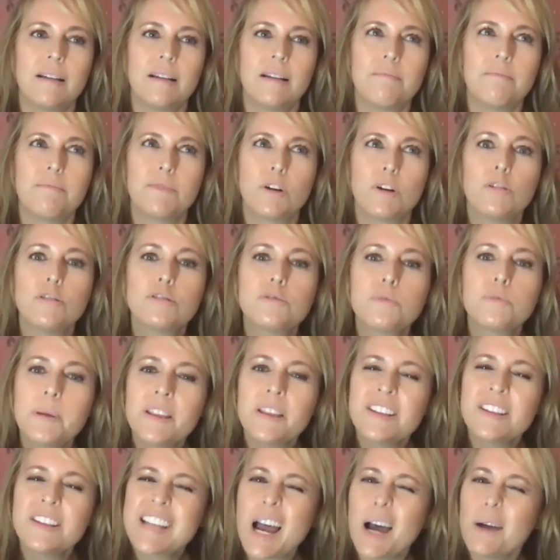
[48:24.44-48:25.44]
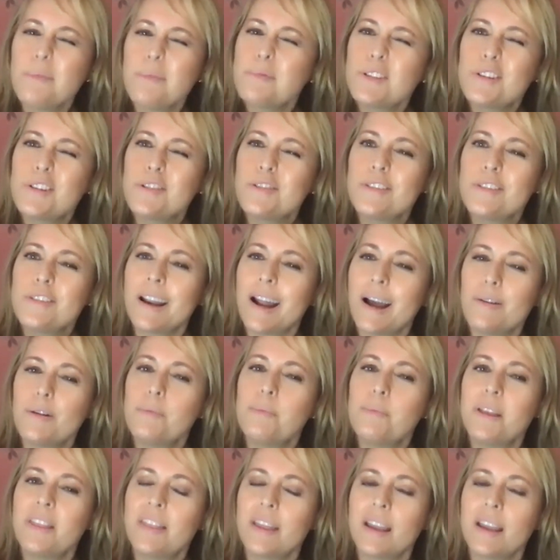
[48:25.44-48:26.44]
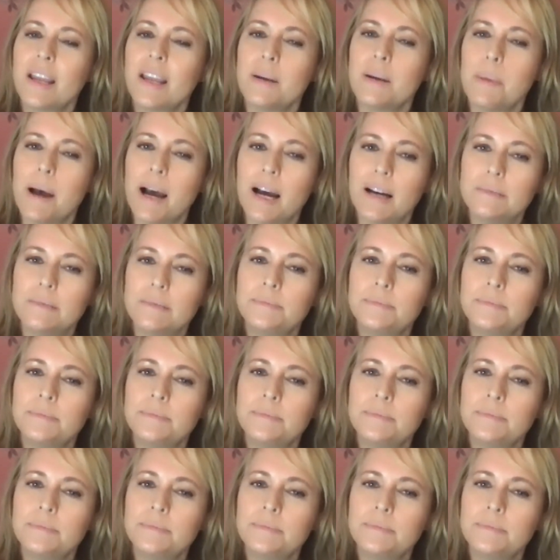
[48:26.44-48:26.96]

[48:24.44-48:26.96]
Those would be the top two that I would be thinking about.